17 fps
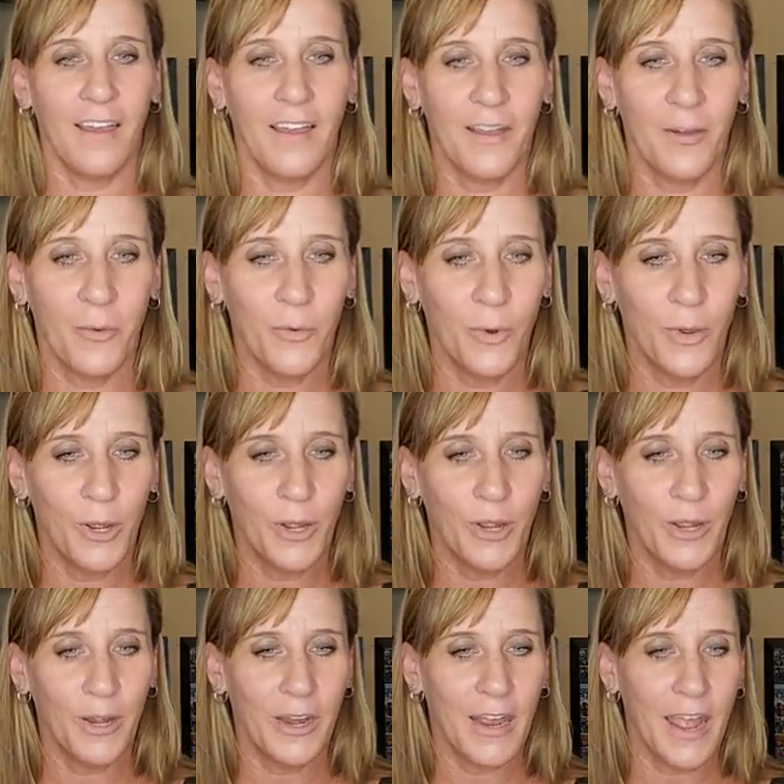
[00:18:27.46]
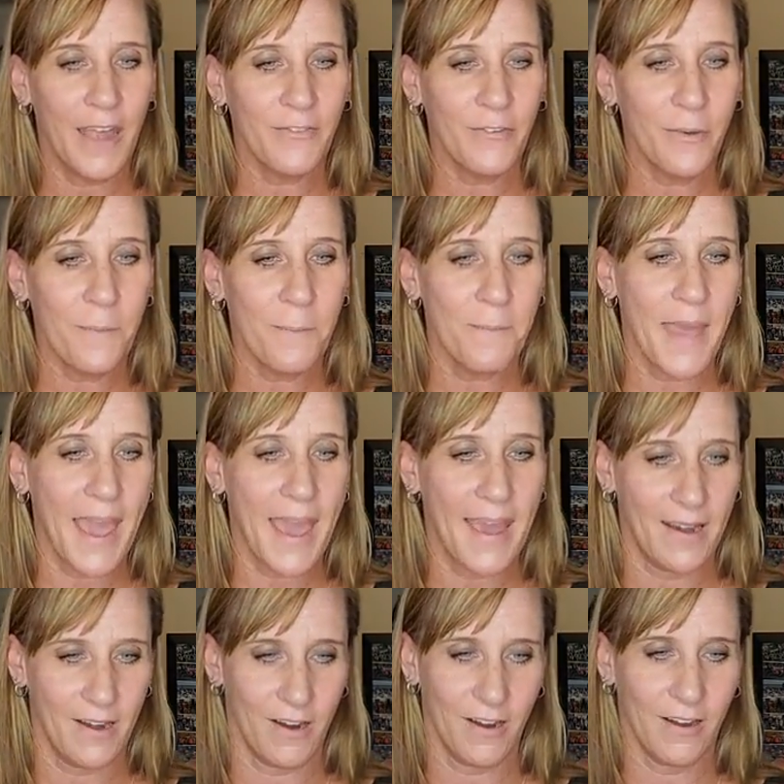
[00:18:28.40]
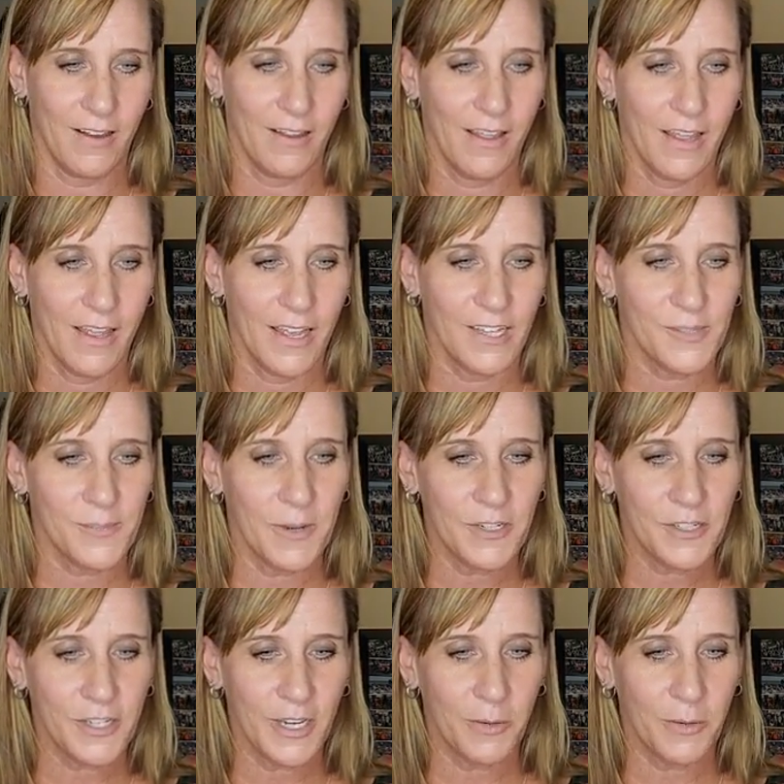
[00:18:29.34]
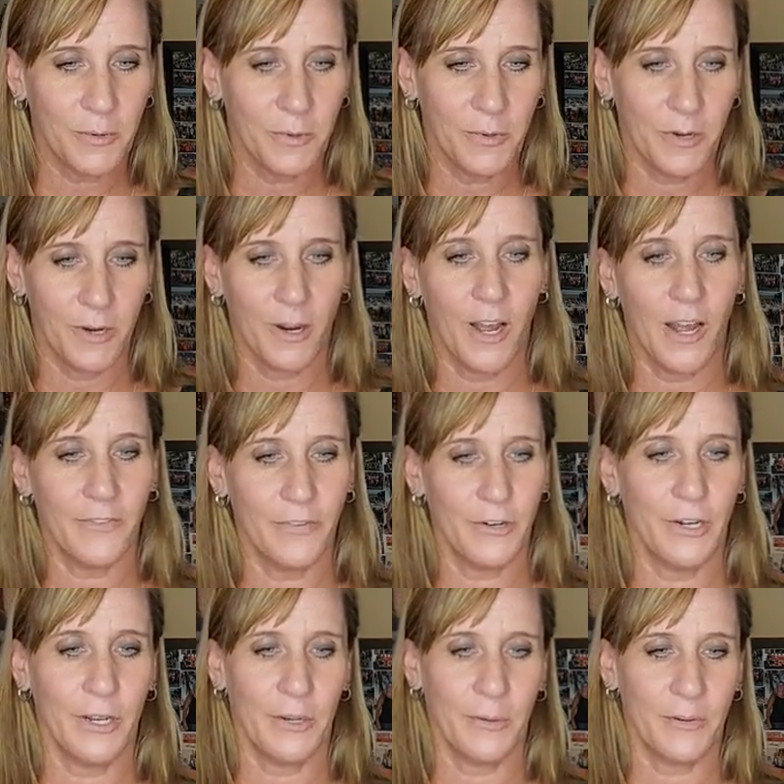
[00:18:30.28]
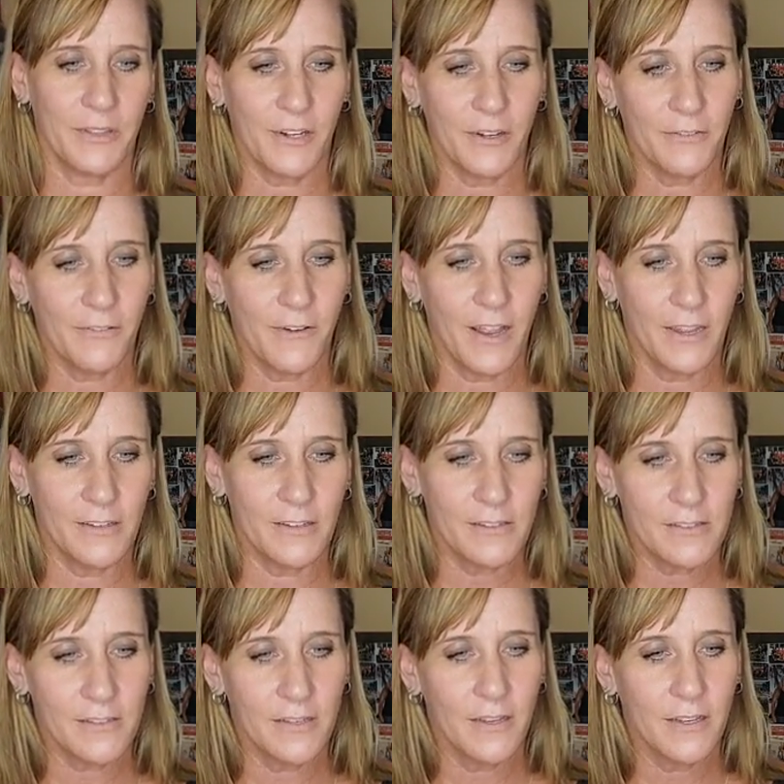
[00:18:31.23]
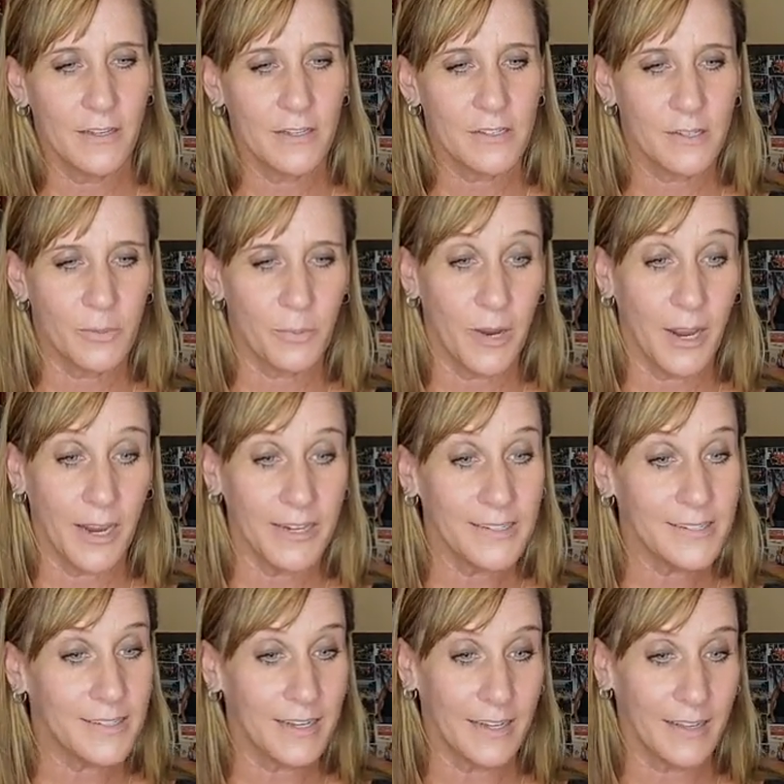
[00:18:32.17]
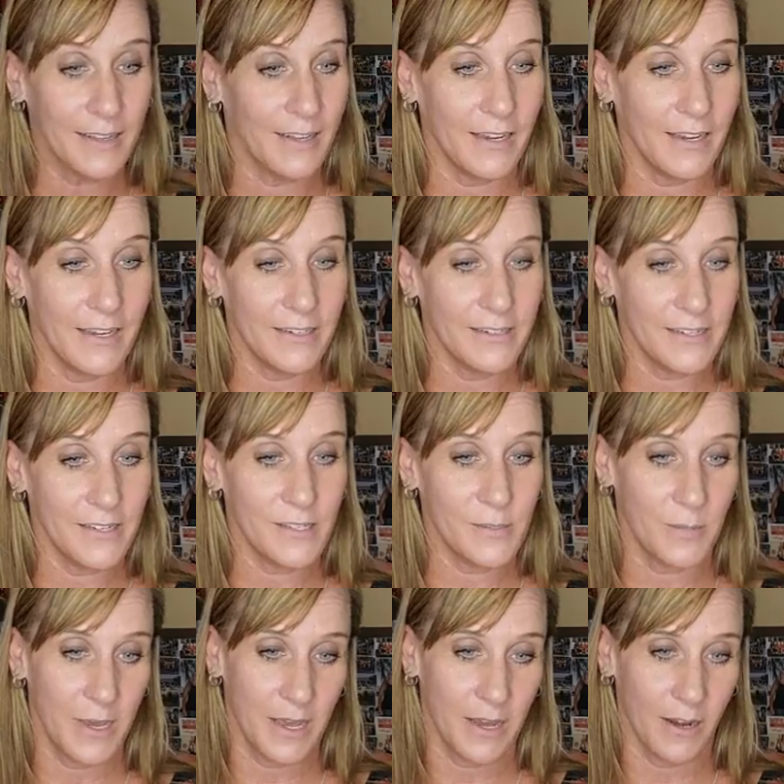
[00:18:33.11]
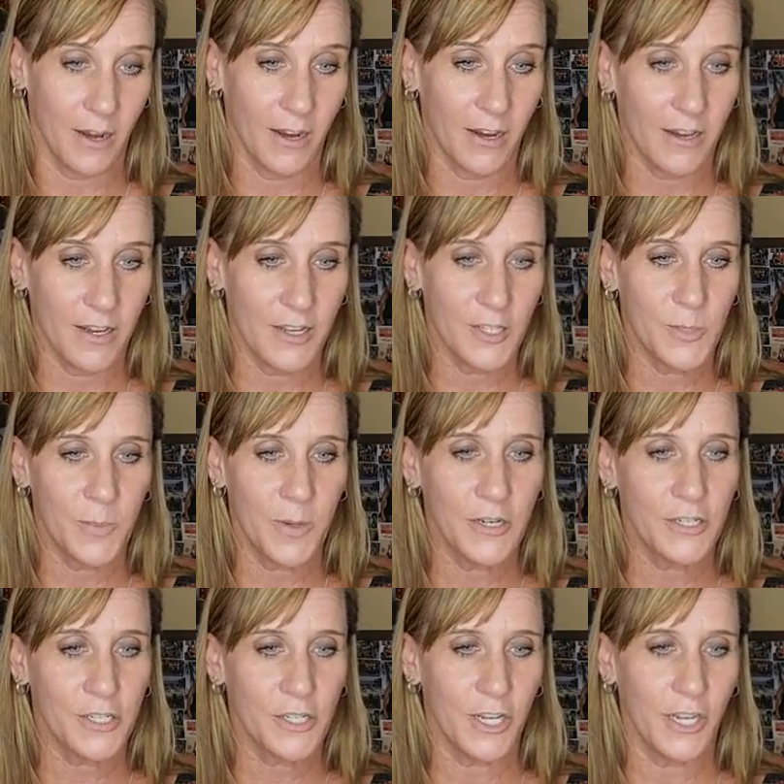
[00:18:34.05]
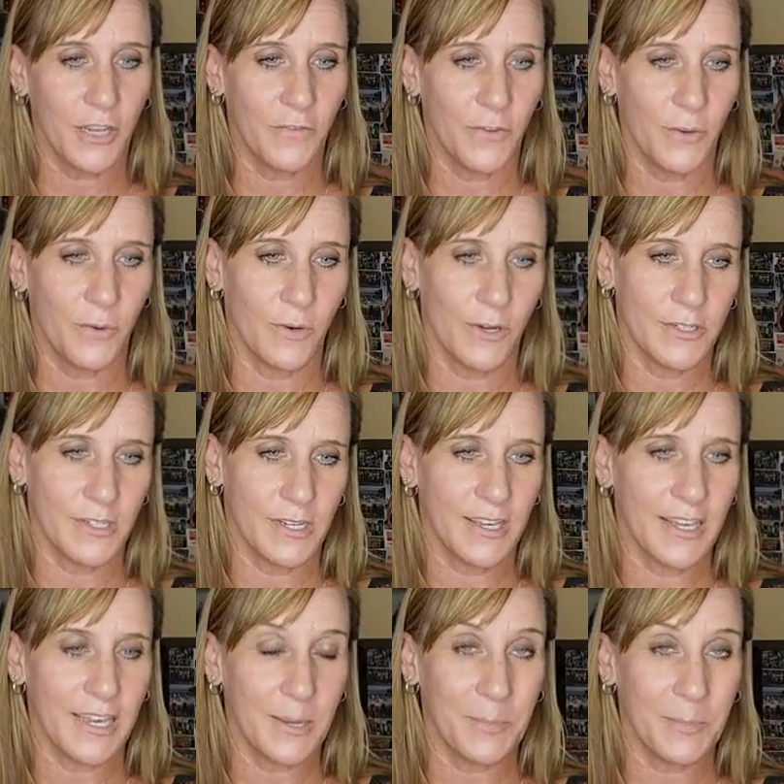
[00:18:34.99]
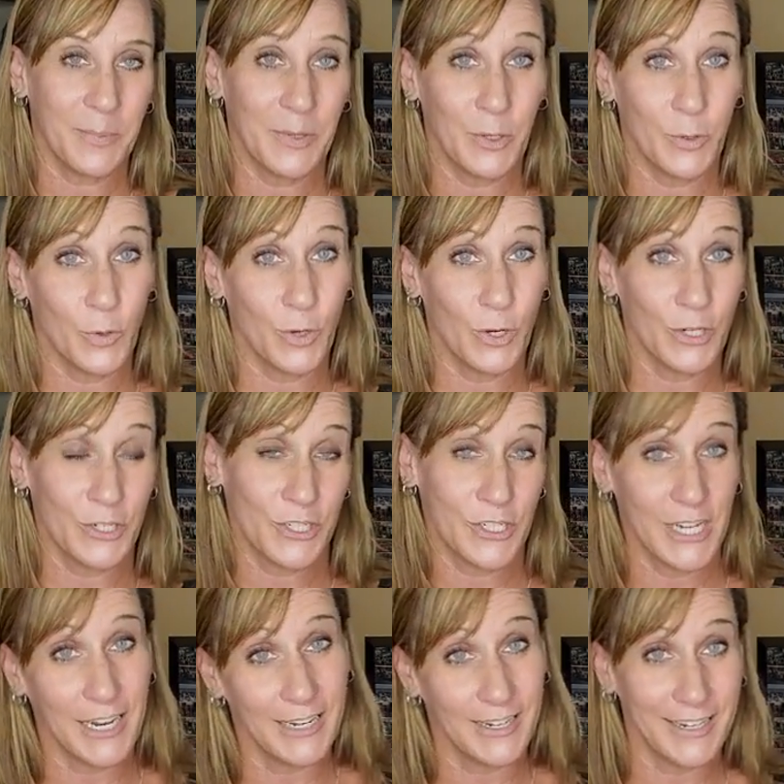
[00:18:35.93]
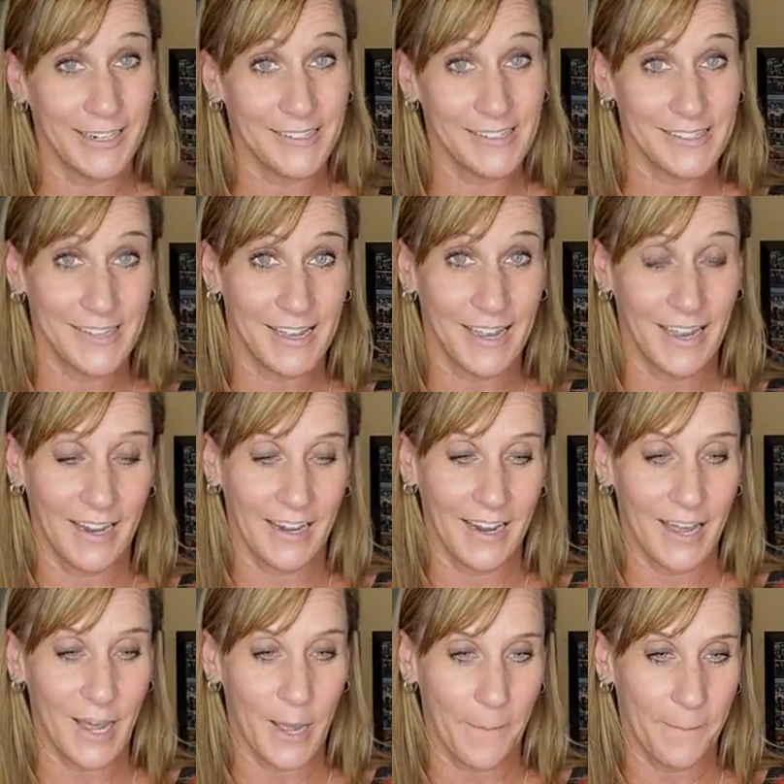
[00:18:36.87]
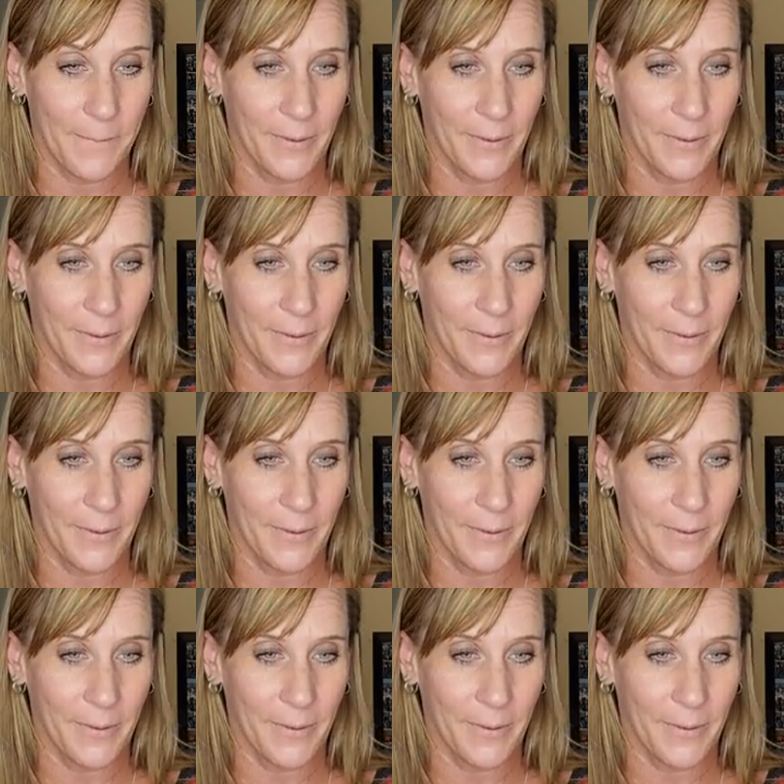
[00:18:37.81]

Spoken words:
would ever matter, especially when we were off-roading with our friends? Surprisingly, it does matter, especially if you want to keep your shiny side up.